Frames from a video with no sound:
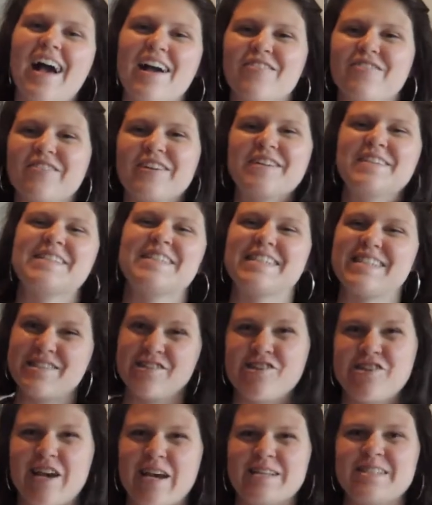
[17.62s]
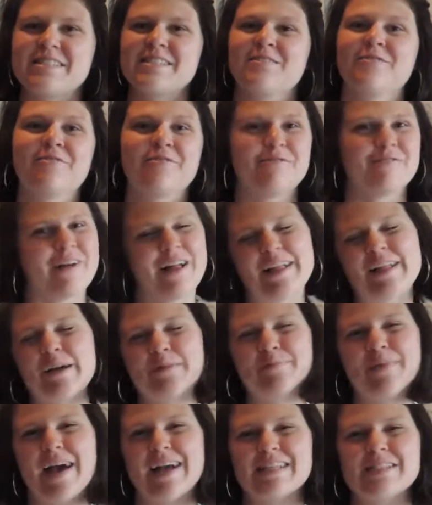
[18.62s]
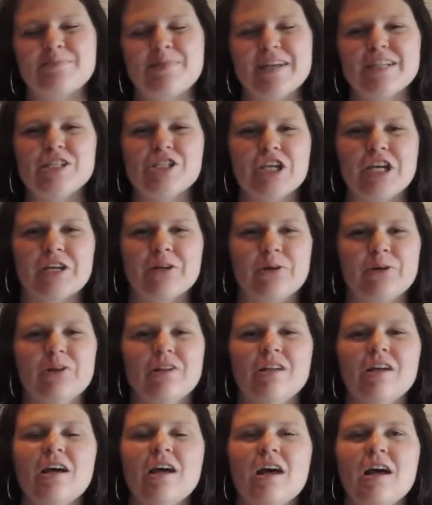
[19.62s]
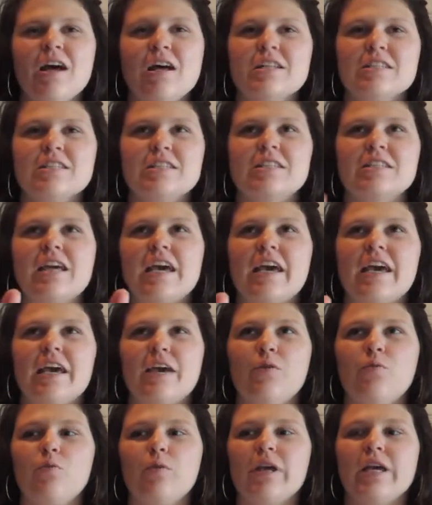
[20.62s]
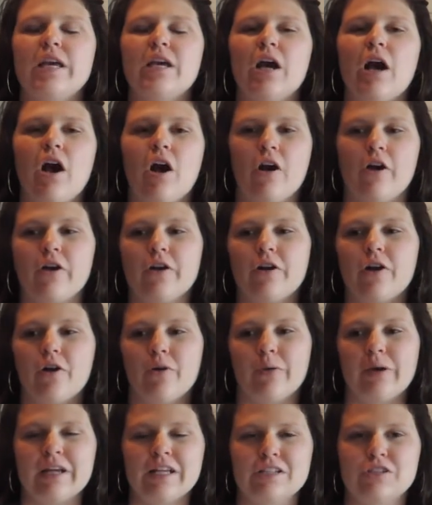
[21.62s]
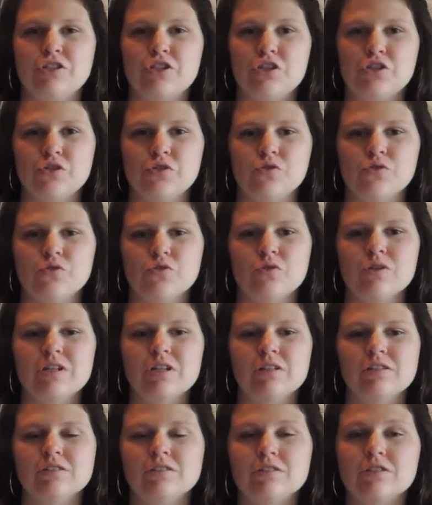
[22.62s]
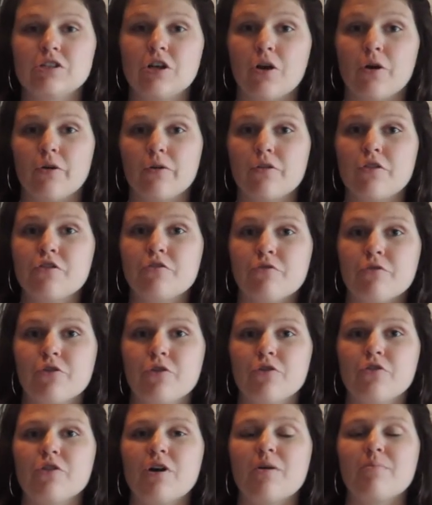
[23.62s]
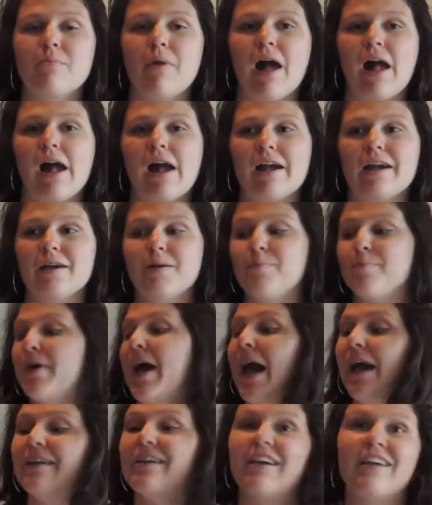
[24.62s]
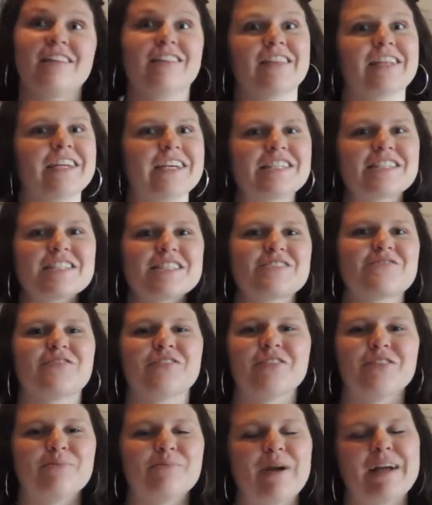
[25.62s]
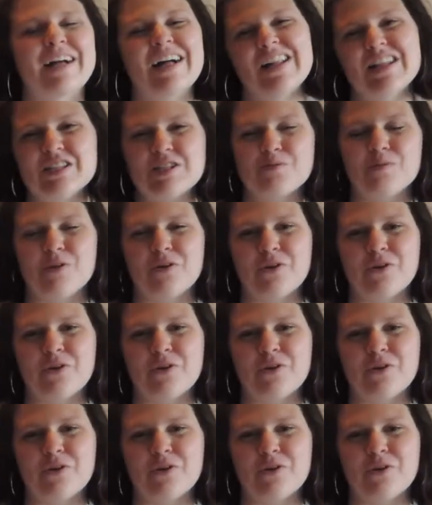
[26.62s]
Hi friends, it's Jess. Welcome back to my channel. Today we are going to go through my packing list for my college